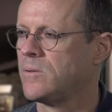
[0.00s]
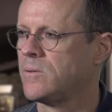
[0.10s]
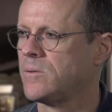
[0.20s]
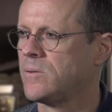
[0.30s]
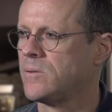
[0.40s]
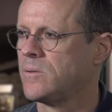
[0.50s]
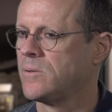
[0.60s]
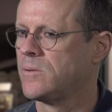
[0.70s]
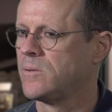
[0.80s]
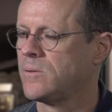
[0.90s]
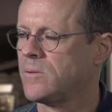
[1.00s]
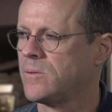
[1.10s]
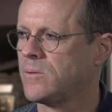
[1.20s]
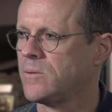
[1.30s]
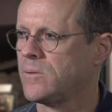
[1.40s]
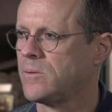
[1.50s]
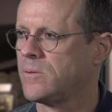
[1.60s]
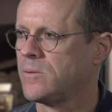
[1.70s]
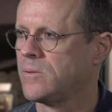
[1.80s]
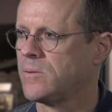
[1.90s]
Were you looking just like
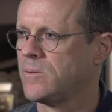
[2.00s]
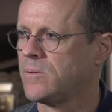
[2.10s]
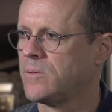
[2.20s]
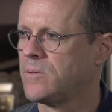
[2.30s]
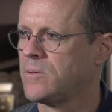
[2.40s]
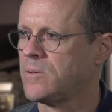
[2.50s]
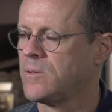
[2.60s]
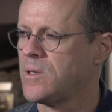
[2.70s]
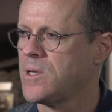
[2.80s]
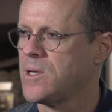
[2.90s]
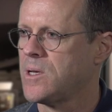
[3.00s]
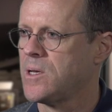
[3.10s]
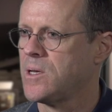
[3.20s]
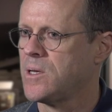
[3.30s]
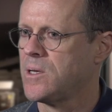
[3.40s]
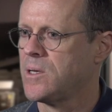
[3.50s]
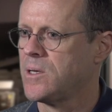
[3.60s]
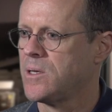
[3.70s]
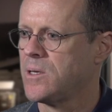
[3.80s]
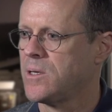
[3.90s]
Waze or RG,
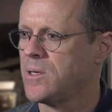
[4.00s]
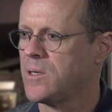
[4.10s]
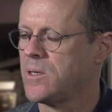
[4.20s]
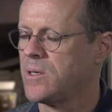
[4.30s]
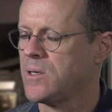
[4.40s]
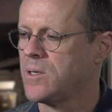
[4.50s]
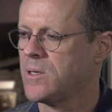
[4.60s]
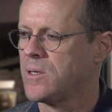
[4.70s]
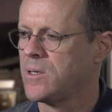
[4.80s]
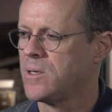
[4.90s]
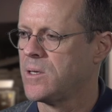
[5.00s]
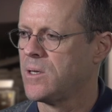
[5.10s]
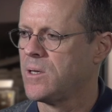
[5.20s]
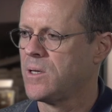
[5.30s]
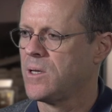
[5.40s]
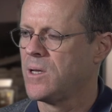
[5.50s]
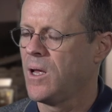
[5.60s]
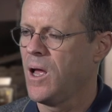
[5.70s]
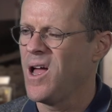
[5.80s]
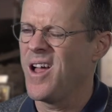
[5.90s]
things like that as a model when you switch to
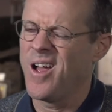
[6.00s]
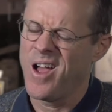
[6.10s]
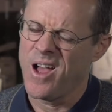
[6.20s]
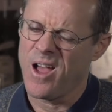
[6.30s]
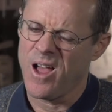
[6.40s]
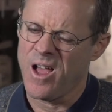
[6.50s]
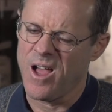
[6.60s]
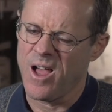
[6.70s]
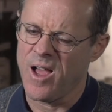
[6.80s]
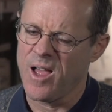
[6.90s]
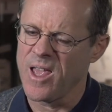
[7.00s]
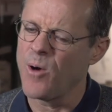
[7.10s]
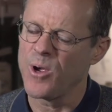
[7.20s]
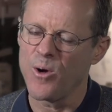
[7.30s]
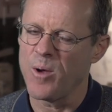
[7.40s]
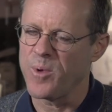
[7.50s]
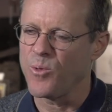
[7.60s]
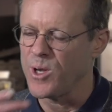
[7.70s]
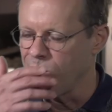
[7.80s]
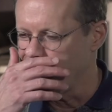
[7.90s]
the internet? Yeah, I mean
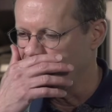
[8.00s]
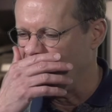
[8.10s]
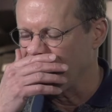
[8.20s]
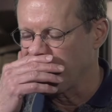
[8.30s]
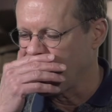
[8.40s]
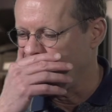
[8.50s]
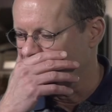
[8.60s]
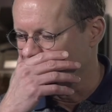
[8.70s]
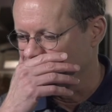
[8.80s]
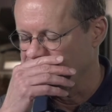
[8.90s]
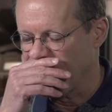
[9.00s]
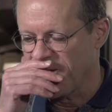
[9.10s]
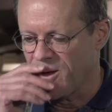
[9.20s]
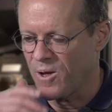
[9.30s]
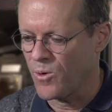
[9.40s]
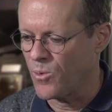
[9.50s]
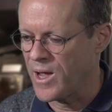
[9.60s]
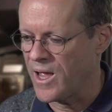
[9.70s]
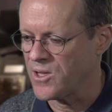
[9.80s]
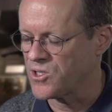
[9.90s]
we knew about
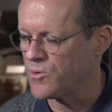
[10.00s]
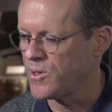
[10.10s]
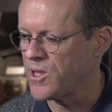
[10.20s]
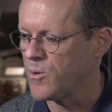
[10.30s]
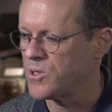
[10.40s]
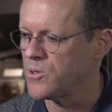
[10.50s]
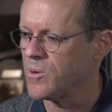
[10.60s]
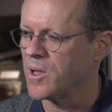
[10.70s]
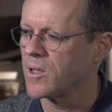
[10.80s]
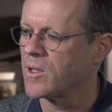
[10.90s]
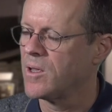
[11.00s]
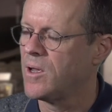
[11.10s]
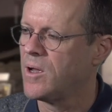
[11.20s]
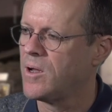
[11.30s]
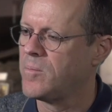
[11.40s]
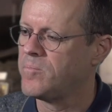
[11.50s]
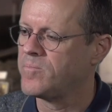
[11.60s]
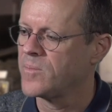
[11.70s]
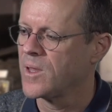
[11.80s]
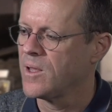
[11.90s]
Waze and what they were doing,
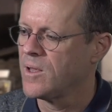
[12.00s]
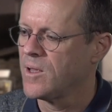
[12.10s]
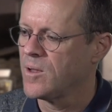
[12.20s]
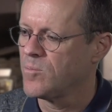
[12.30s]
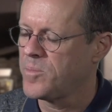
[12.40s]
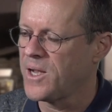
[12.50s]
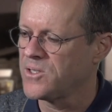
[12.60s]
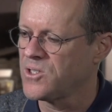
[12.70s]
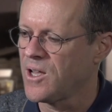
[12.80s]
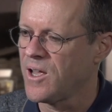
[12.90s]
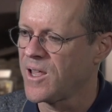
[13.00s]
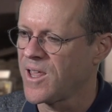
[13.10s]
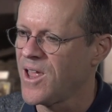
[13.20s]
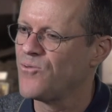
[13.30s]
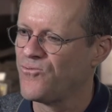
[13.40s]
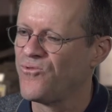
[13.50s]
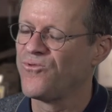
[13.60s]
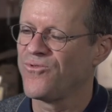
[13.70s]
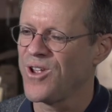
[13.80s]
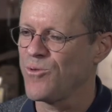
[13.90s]
but it
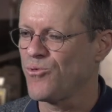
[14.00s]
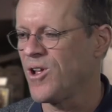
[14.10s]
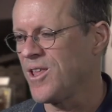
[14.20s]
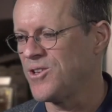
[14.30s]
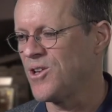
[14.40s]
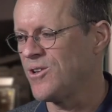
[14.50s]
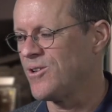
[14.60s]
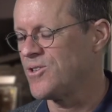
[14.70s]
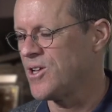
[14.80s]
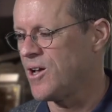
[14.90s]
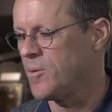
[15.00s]
really didn't